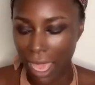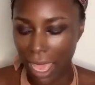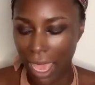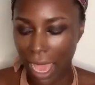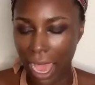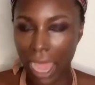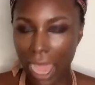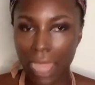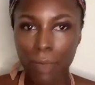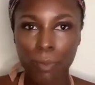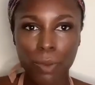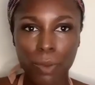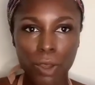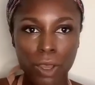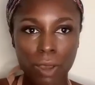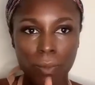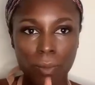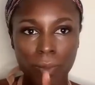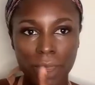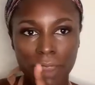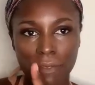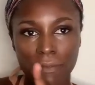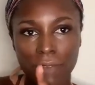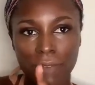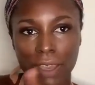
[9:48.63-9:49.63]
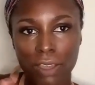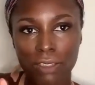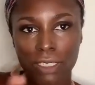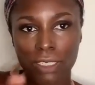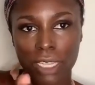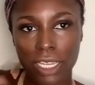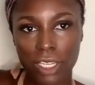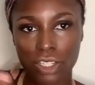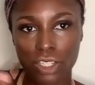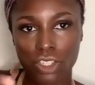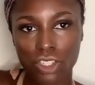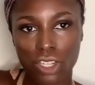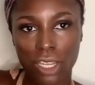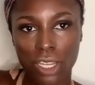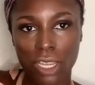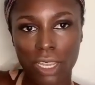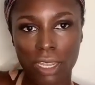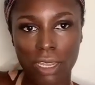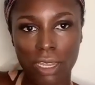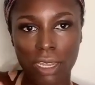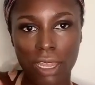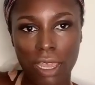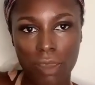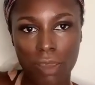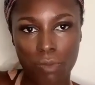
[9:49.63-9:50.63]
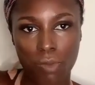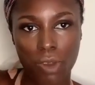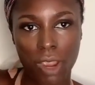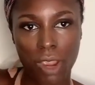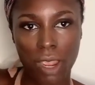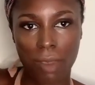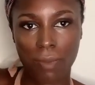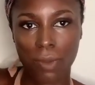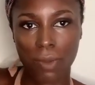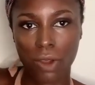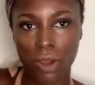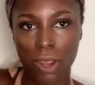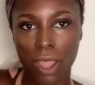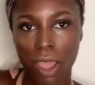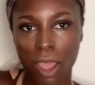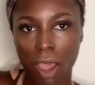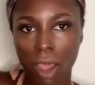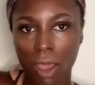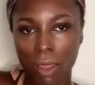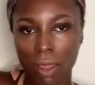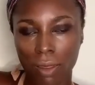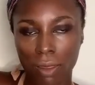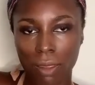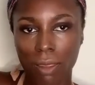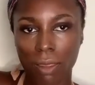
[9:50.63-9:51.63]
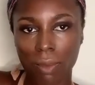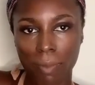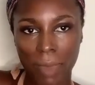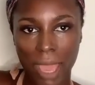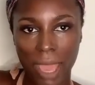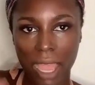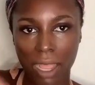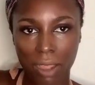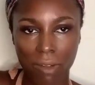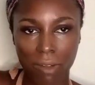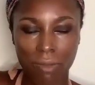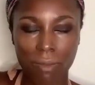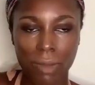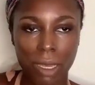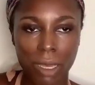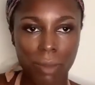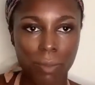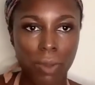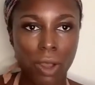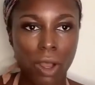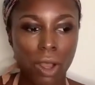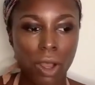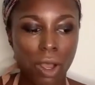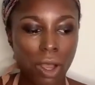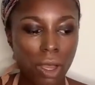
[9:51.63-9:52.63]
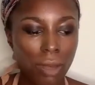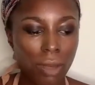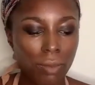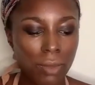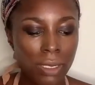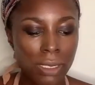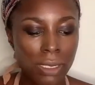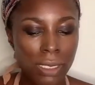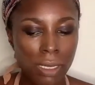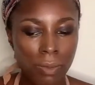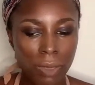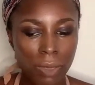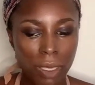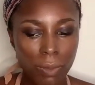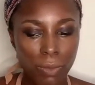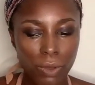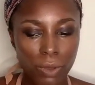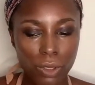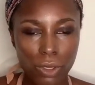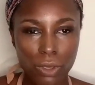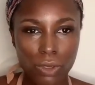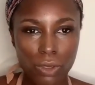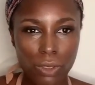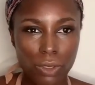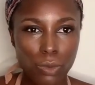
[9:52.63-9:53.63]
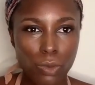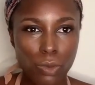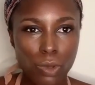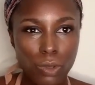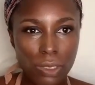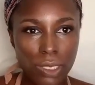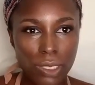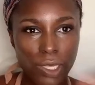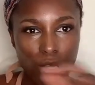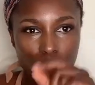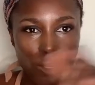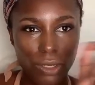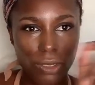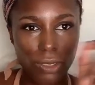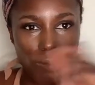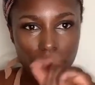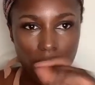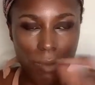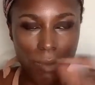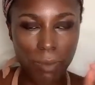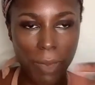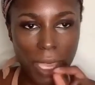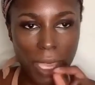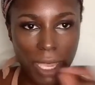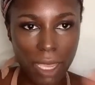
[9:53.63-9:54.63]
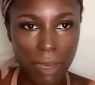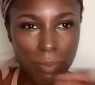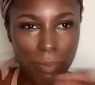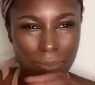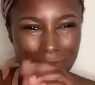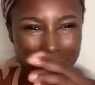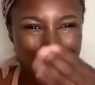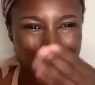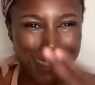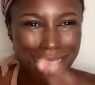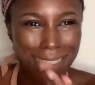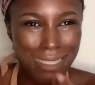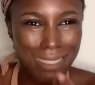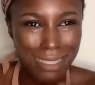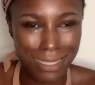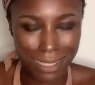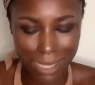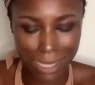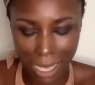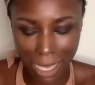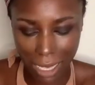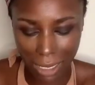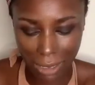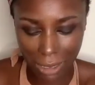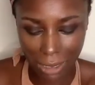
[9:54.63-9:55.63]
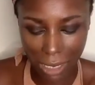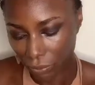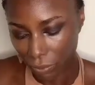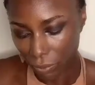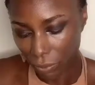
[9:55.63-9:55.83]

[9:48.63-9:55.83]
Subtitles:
I put my foundation and primer on the back of my palm. Some people use those little makeup discs things.